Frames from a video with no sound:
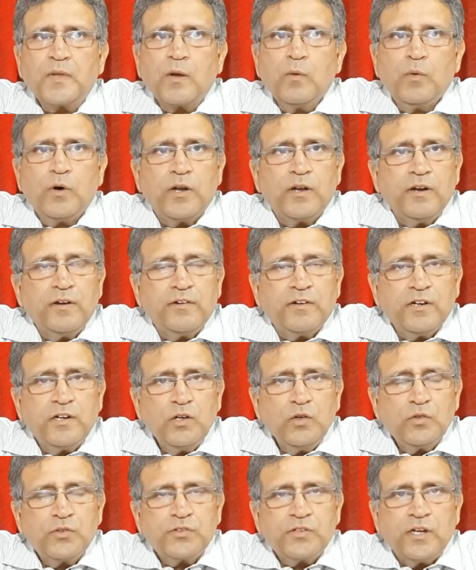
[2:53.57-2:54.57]
were
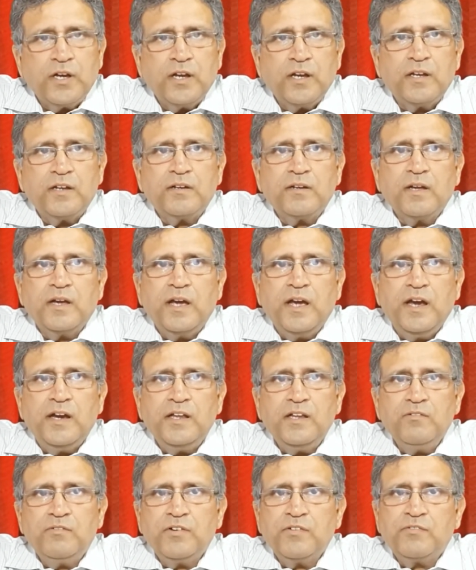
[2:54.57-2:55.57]
introduced in
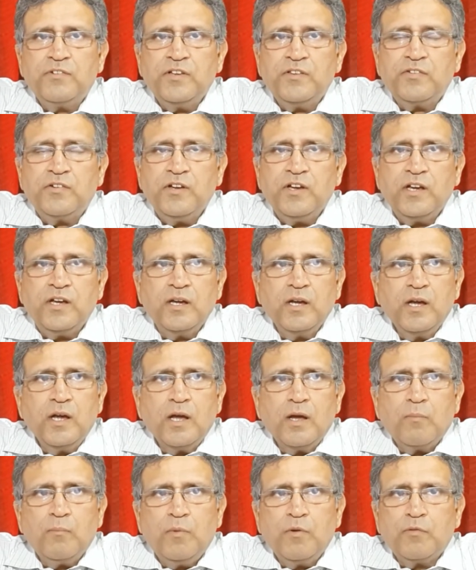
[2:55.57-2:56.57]
1853.
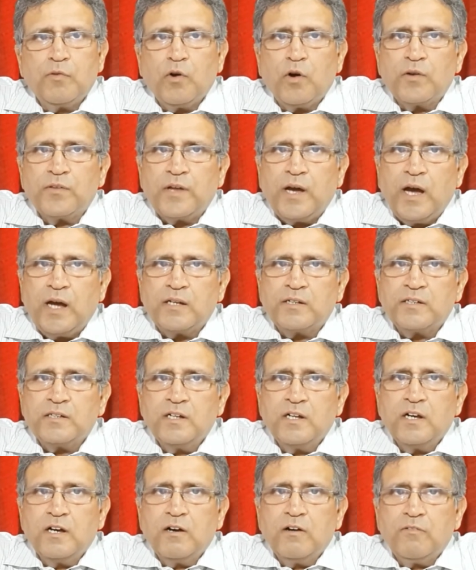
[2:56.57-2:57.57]
Before that,
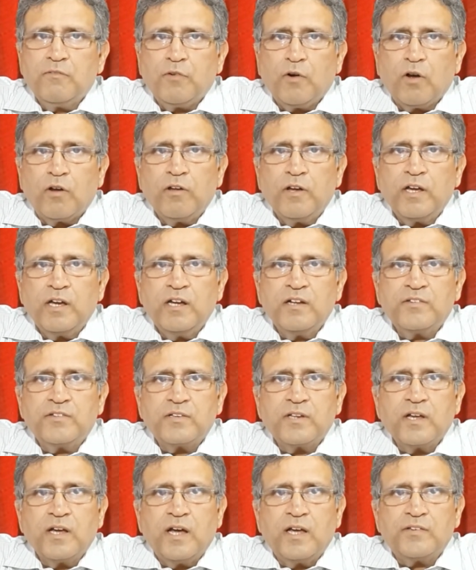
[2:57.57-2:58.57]
following
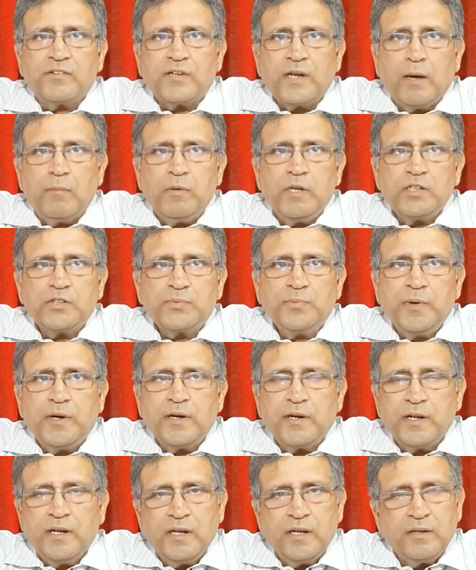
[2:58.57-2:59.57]
its
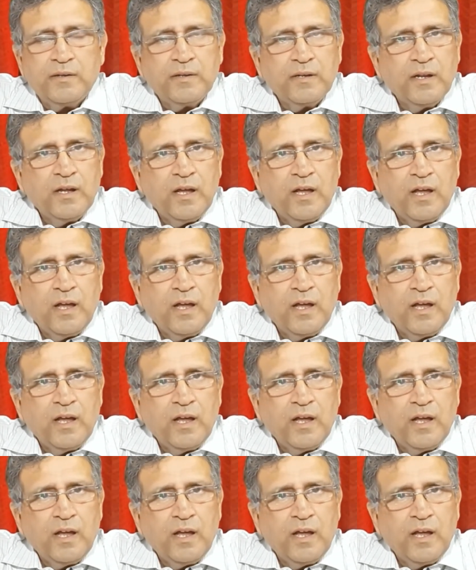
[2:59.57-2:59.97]
establishment in